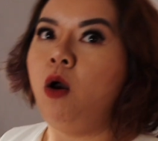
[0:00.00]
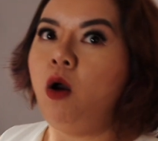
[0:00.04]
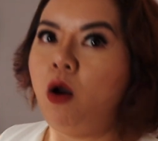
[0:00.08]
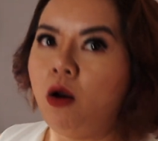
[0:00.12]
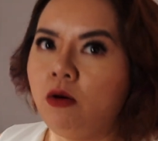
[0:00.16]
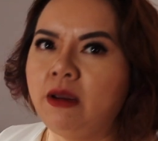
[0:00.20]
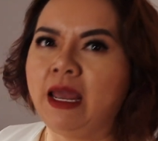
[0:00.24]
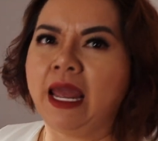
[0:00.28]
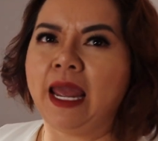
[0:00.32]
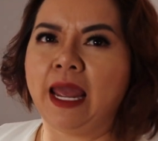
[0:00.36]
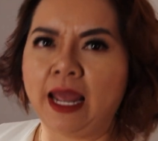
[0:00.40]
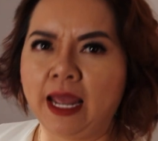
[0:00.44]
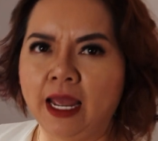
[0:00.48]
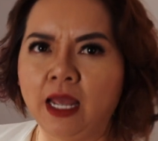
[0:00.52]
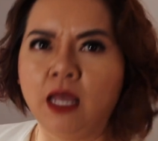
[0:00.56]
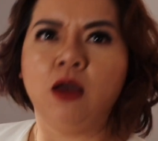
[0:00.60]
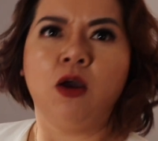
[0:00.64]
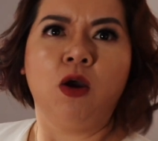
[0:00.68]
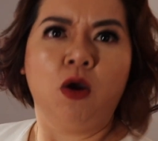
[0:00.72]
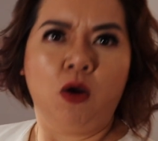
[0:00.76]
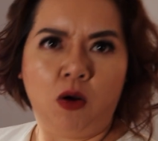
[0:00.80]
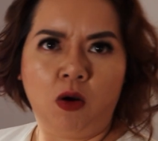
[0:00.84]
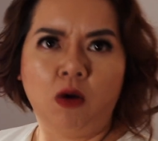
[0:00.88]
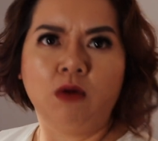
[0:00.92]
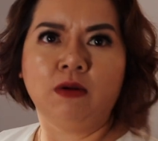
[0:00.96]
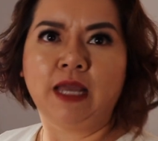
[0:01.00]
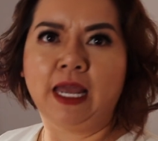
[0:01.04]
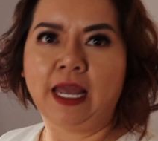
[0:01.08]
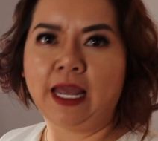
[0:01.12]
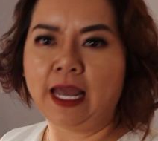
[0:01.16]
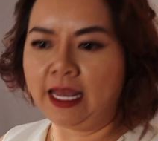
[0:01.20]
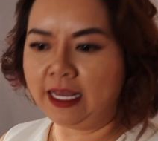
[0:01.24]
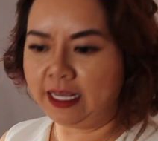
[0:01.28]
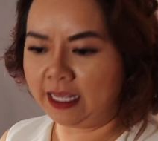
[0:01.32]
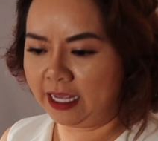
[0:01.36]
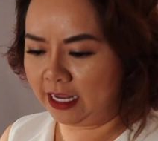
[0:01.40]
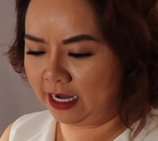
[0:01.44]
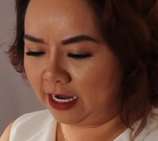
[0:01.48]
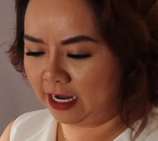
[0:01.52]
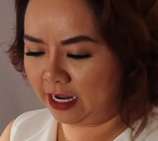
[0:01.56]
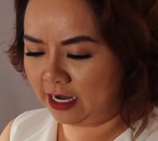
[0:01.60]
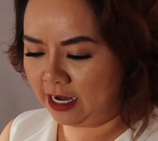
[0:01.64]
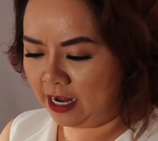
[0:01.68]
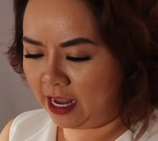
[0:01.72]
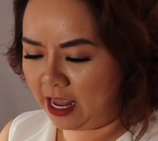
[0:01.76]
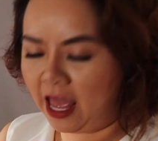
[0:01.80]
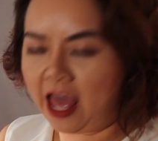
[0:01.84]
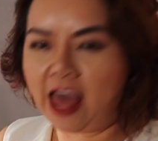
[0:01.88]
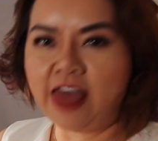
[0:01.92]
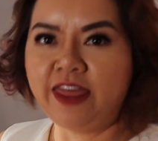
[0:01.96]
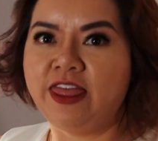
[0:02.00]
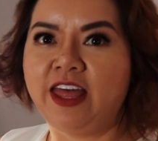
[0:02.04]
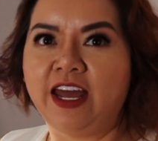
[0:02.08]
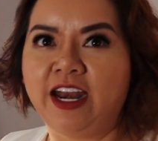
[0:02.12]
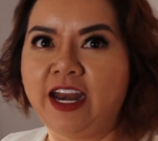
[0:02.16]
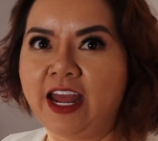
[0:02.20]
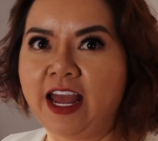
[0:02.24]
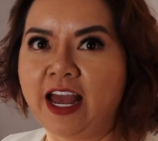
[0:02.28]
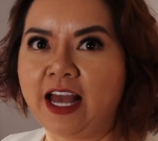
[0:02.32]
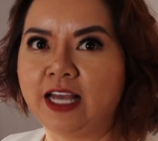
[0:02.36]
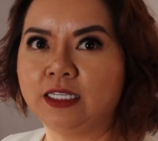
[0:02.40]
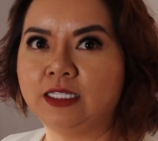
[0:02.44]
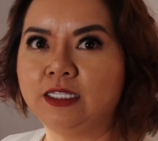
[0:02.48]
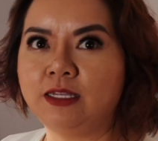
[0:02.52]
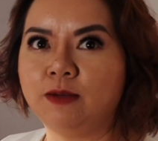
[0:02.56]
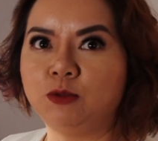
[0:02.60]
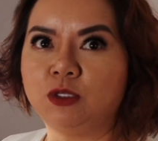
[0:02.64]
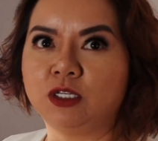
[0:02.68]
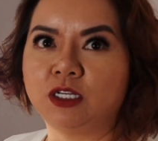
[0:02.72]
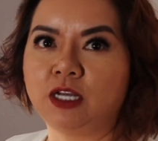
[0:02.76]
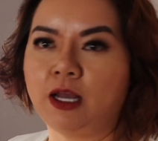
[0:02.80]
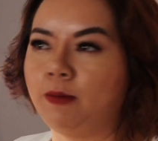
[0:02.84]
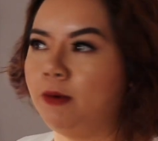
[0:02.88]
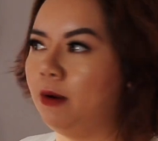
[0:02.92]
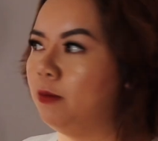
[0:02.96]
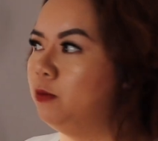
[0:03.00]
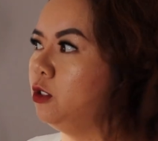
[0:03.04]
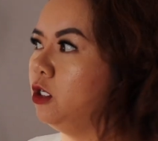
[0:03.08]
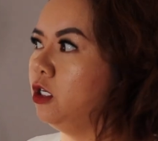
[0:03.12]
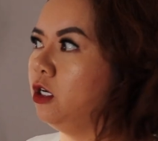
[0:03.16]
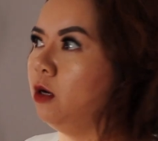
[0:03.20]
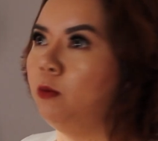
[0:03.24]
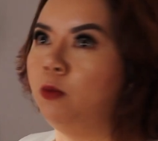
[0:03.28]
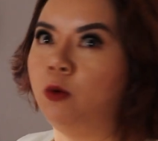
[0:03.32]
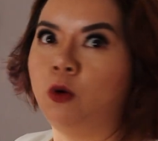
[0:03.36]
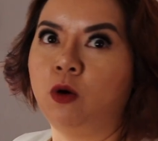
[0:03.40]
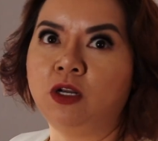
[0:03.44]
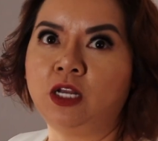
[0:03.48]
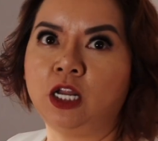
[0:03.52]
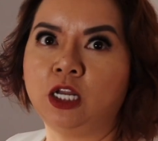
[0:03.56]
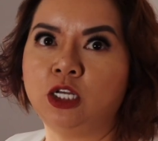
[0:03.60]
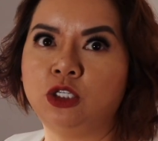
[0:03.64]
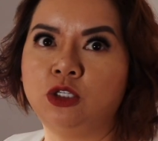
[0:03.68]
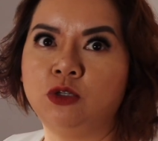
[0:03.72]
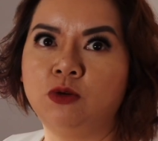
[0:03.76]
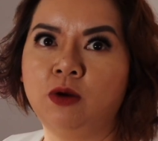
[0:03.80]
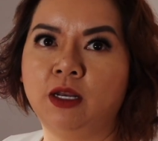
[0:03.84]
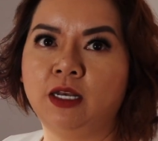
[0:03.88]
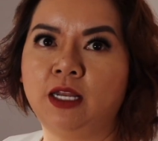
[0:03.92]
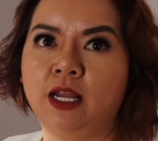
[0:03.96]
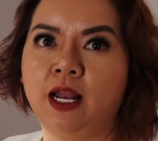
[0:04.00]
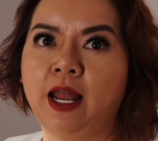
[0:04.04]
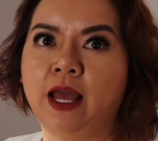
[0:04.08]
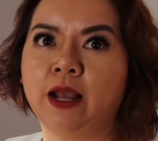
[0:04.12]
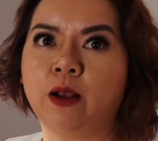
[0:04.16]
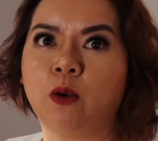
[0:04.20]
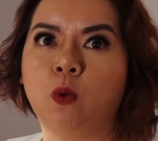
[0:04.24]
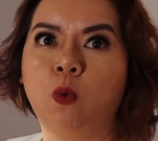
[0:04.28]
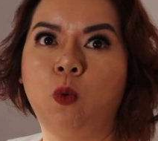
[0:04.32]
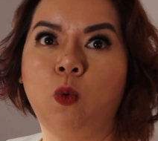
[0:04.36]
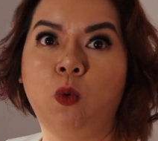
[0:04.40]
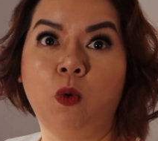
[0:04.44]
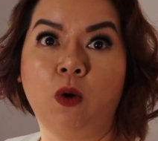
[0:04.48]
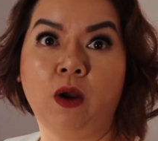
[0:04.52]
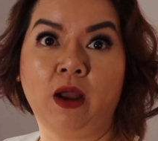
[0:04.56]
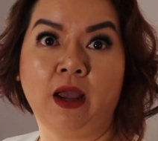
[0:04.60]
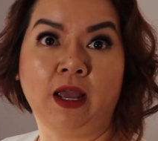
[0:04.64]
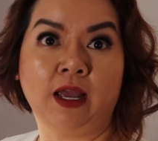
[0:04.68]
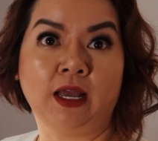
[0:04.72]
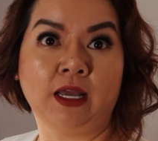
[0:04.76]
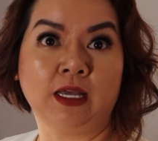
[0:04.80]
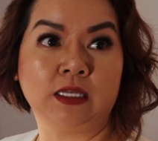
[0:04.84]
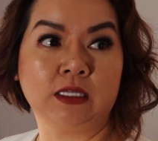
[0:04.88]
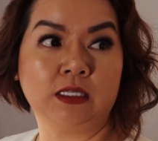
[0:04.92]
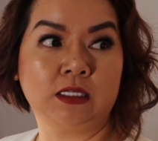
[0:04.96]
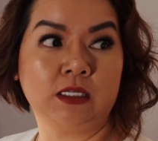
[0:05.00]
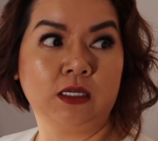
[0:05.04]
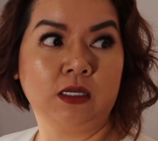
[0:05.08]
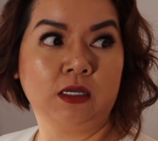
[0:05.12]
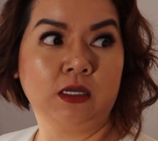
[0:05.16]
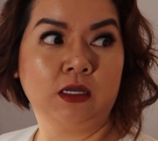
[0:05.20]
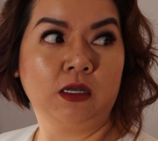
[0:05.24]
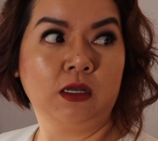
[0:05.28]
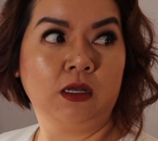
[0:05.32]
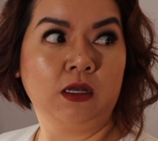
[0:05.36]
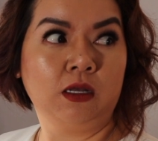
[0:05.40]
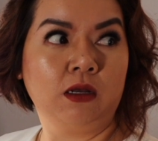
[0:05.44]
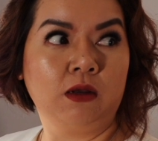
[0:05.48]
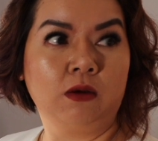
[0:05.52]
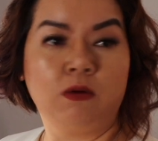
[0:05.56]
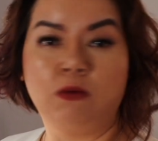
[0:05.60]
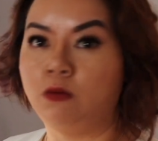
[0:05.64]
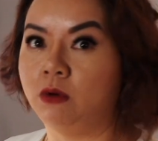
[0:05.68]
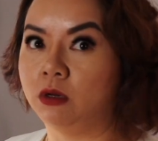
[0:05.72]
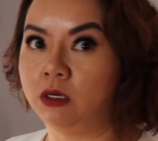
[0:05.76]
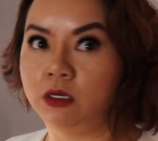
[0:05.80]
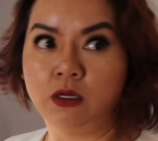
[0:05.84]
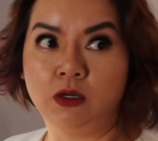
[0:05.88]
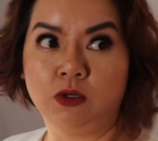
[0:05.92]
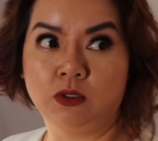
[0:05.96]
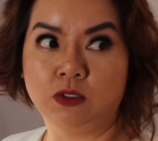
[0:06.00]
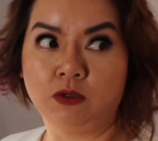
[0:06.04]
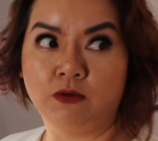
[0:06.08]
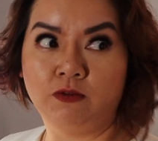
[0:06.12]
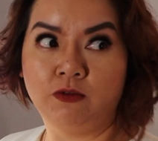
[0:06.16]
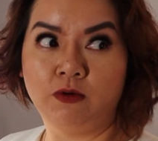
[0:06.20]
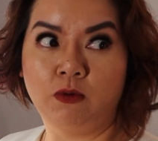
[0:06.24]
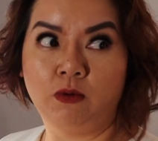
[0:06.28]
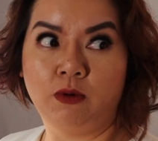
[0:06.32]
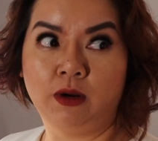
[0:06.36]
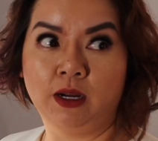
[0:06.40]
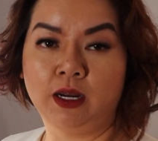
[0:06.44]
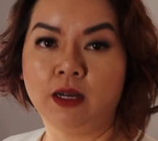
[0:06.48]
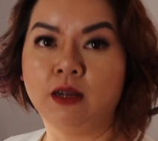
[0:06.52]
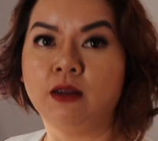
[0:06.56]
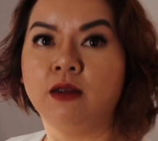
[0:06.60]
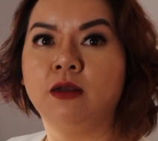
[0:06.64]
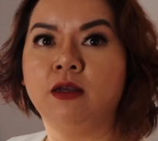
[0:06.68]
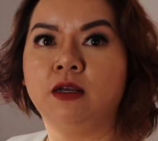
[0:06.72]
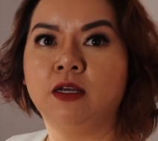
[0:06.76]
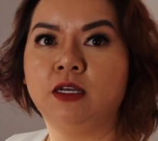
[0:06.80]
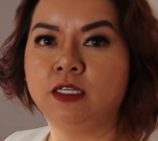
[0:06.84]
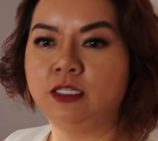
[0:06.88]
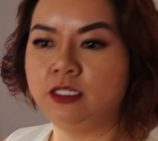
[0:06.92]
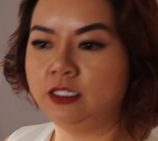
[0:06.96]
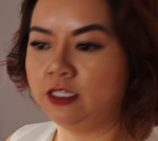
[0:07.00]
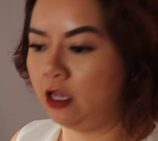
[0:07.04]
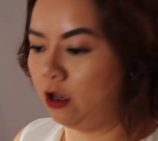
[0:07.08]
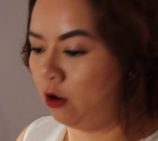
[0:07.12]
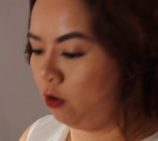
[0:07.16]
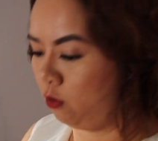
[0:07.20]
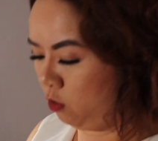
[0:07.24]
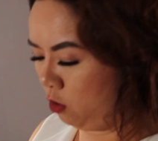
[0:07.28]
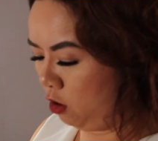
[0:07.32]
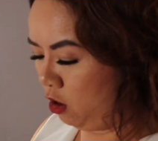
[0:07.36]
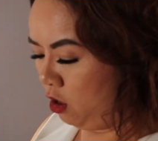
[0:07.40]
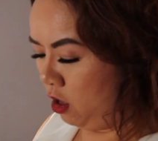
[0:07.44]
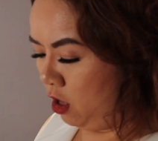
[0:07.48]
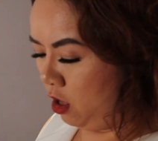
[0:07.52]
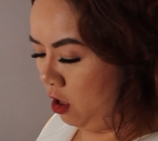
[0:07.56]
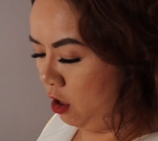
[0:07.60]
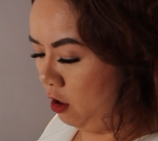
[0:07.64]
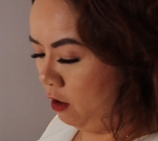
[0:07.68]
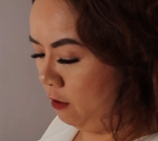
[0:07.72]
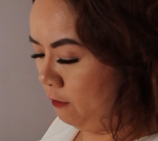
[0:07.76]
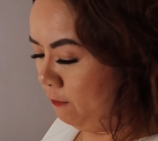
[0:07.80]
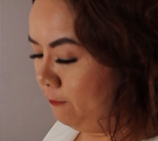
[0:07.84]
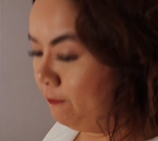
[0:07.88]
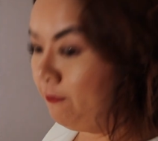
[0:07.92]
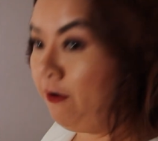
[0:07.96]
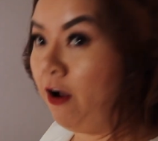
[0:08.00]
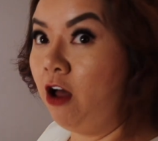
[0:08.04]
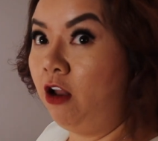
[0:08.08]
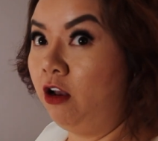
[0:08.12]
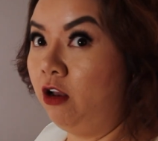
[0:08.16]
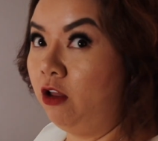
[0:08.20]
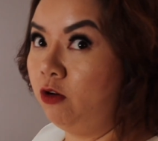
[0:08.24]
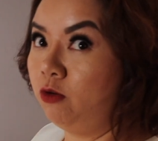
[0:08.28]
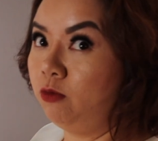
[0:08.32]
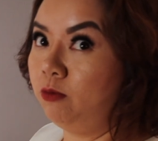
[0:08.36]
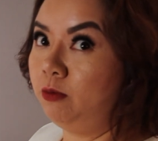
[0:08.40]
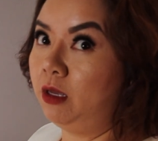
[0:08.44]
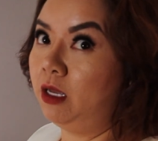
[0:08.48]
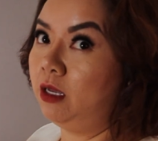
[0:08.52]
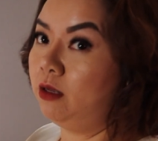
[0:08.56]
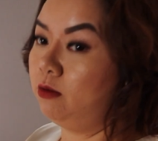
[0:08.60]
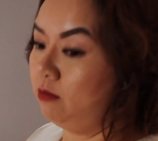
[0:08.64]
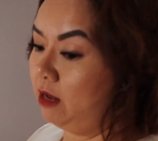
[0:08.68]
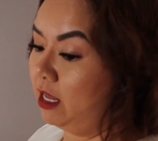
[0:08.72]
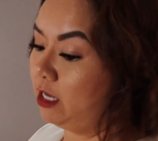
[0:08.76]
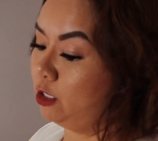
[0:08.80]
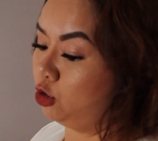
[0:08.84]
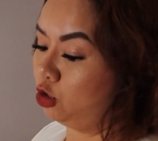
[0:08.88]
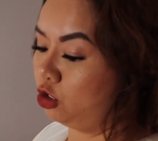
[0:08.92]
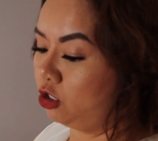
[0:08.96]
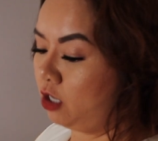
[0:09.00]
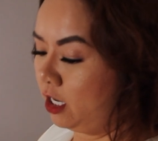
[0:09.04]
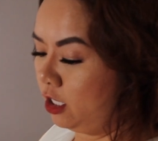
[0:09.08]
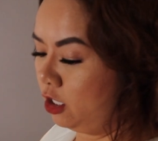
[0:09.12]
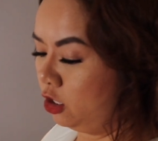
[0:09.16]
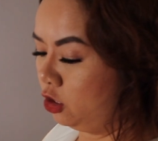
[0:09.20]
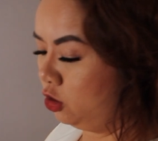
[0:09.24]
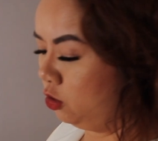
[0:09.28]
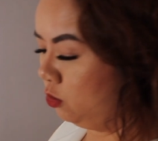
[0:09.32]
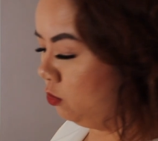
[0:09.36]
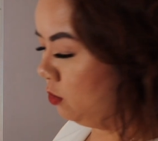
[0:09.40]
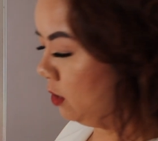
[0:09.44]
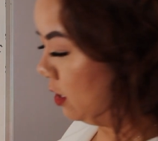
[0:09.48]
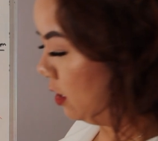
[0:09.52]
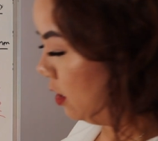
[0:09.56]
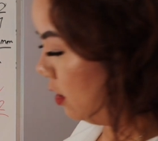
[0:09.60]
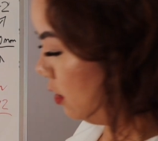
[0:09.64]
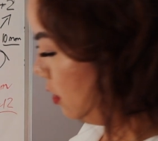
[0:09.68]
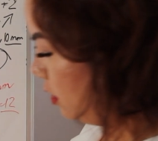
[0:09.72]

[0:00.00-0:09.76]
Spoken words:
okay, okay, I get it. And then I ask them to come up to the board and do it, and they're like, wait, what goes over where? So follow me, like try to do it